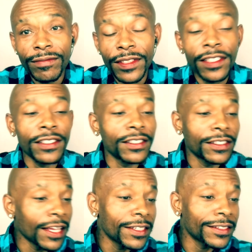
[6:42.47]
It's
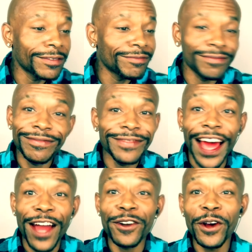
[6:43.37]
just,
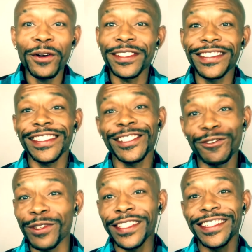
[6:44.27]
it's
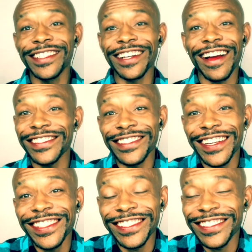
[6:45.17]
just written
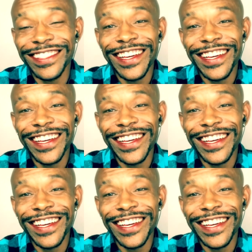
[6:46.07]
constellations.